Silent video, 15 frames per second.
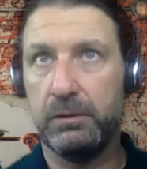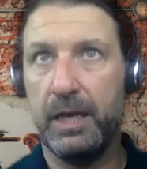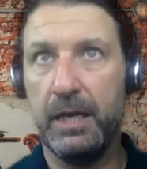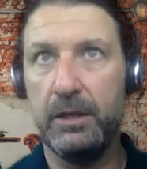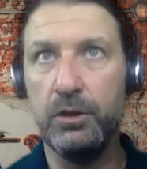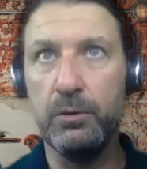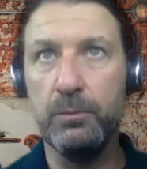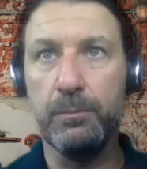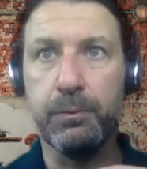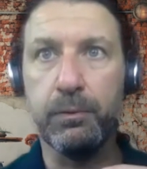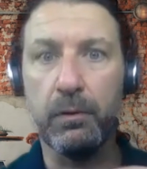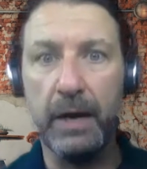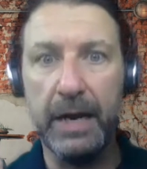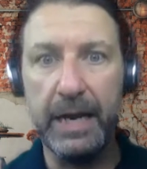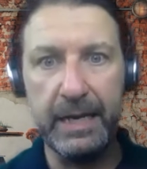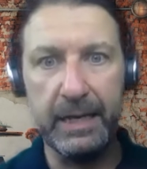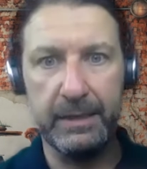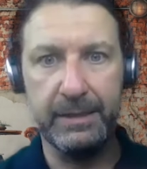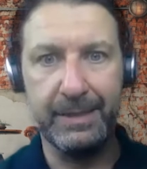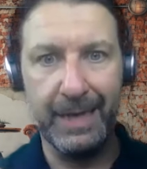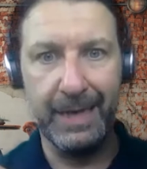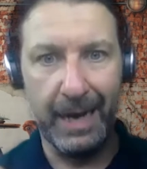can you break
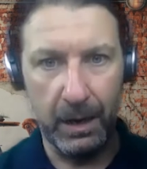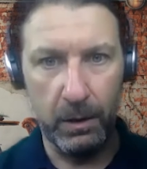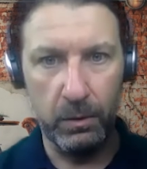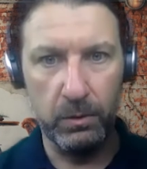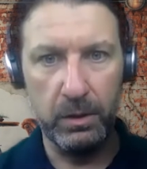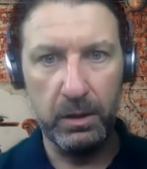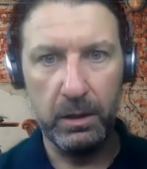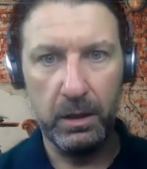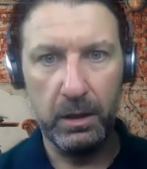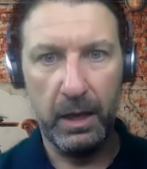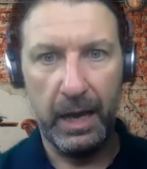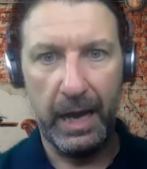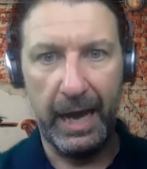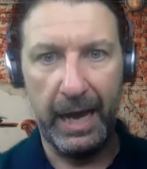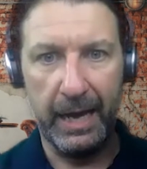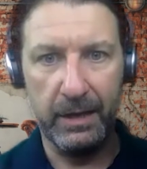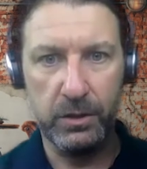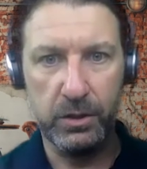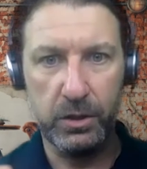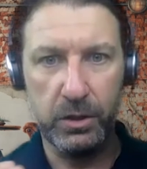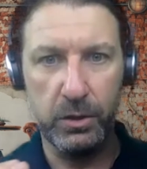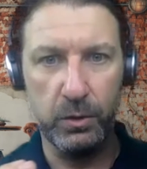it down
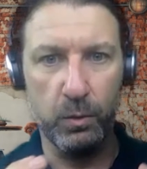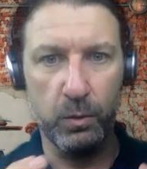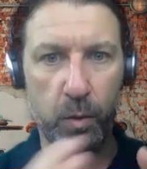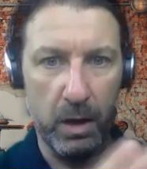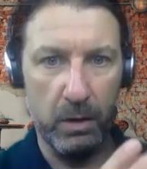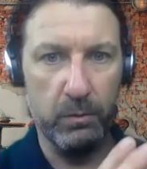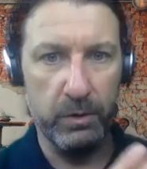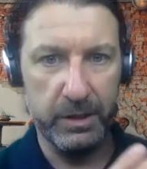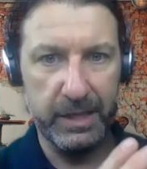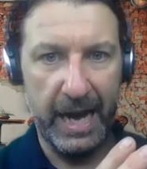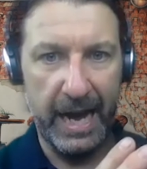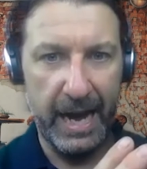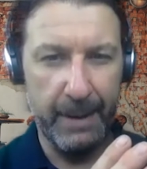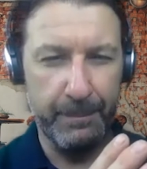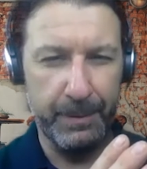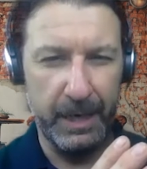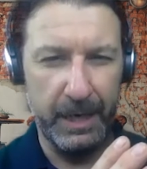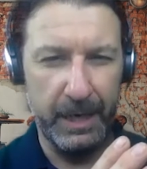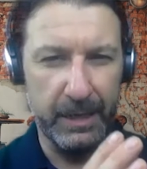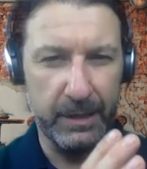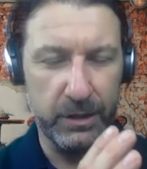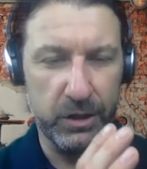as to what was
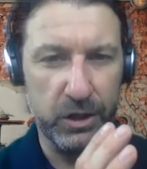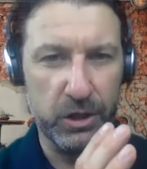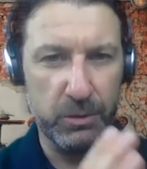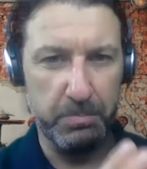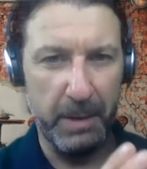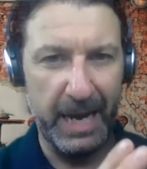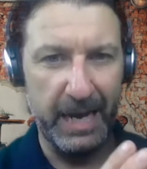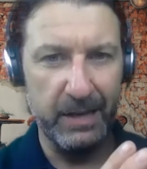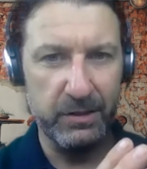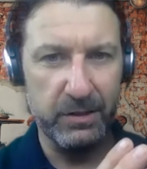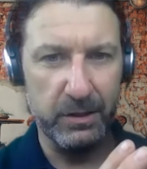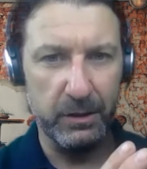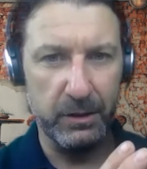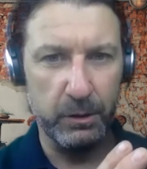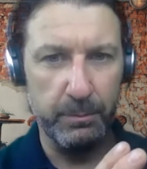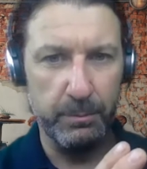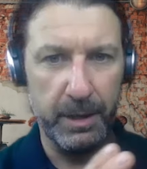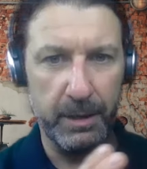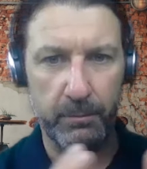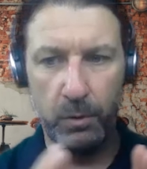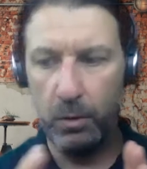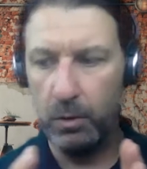happening in space a little
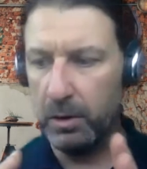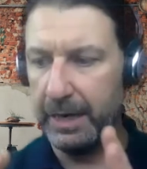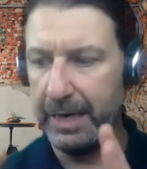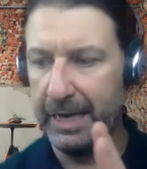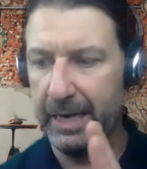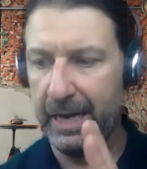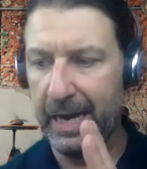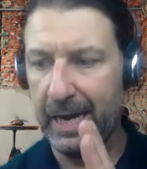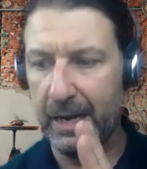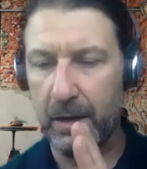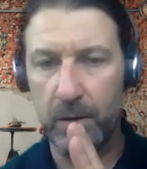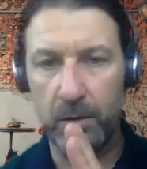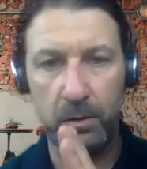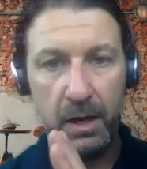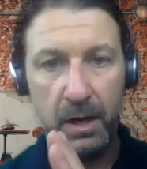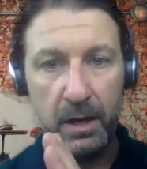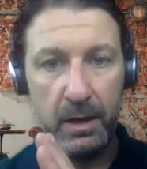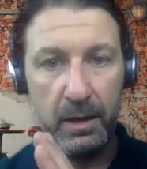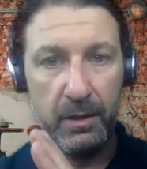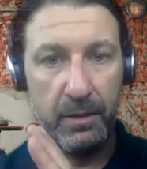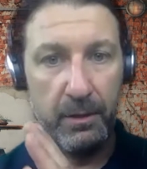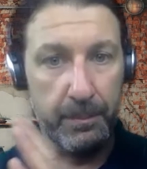bit more and how
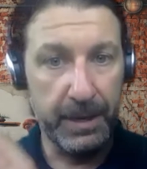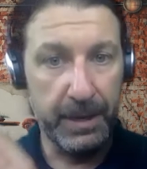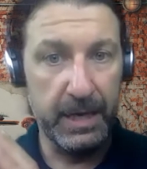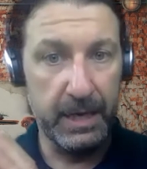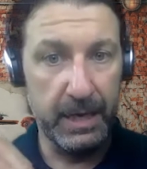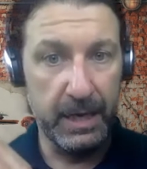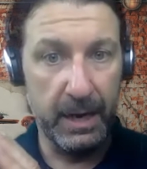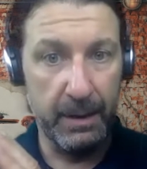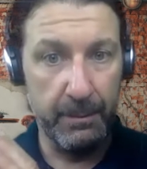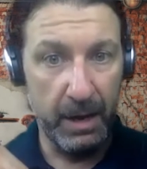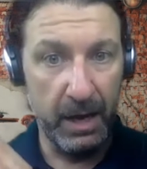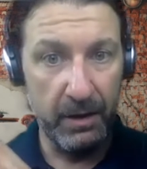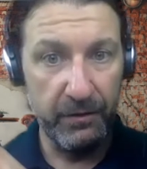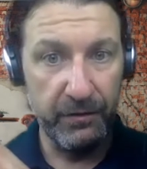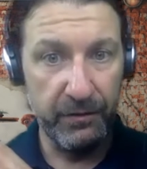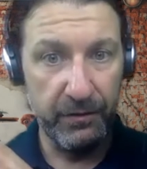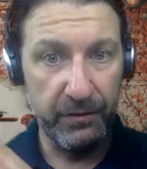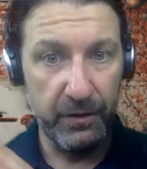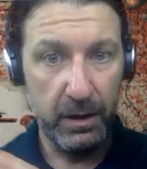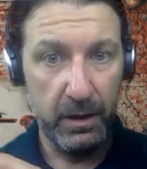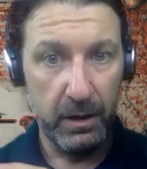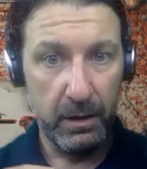the PEMF
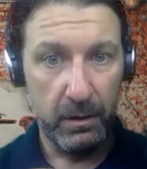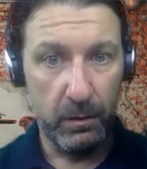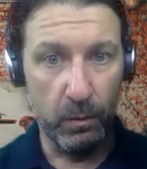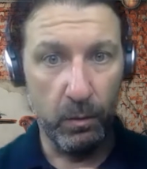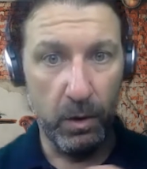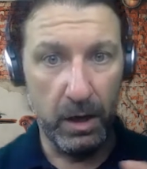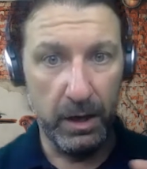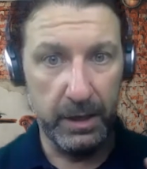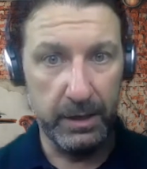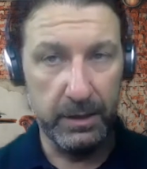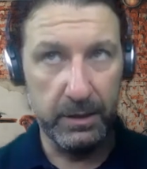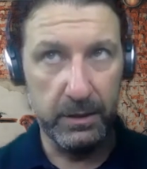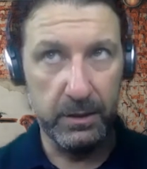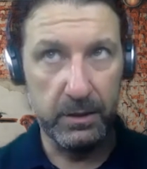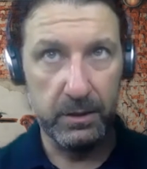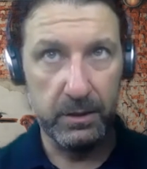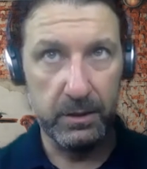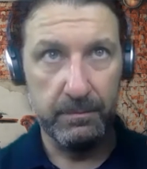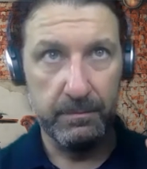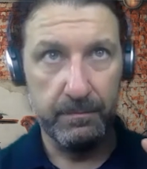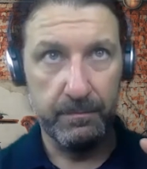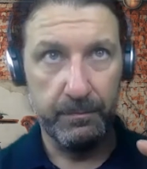was
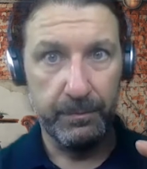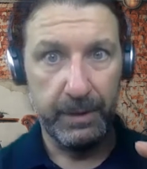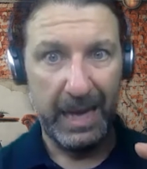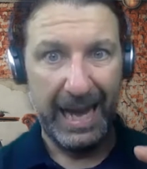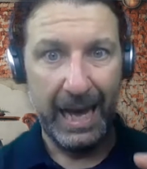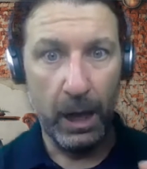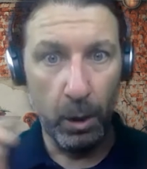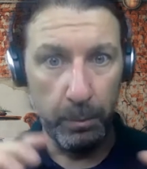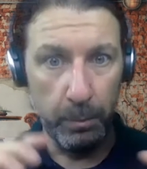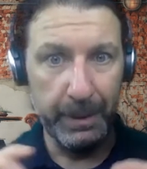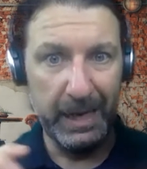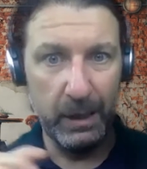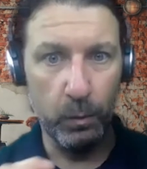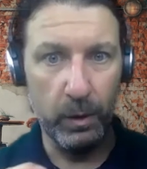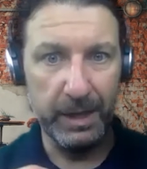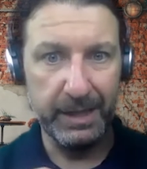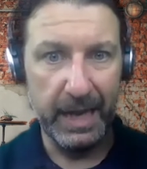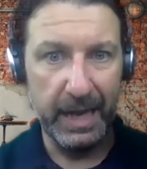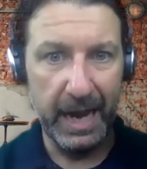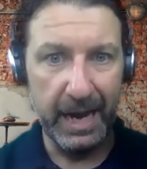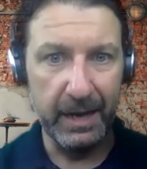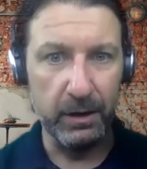helping with
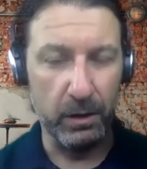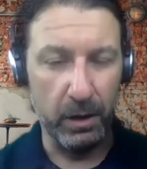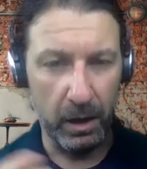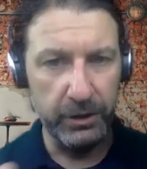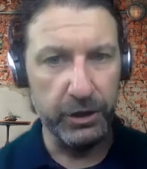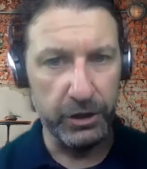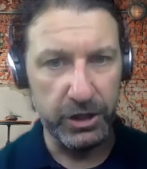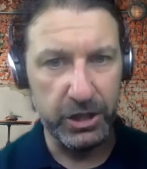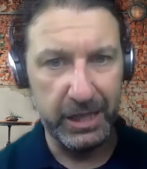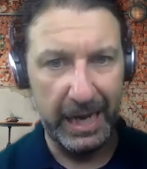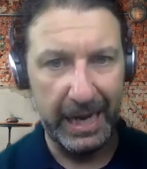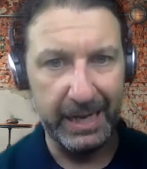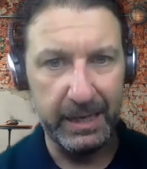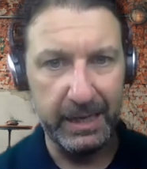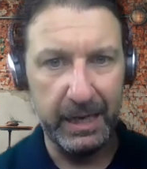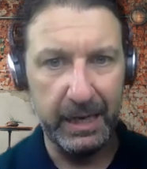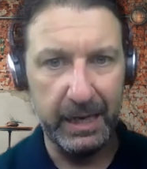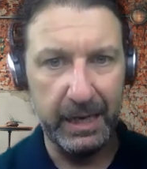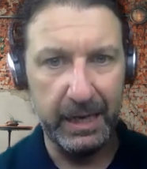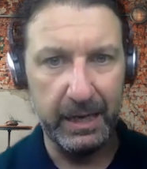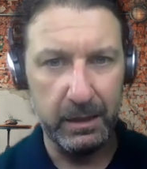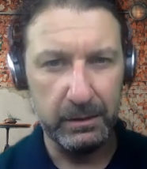that or
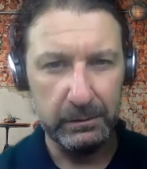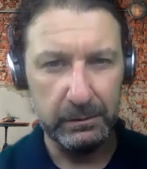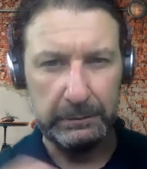understanding?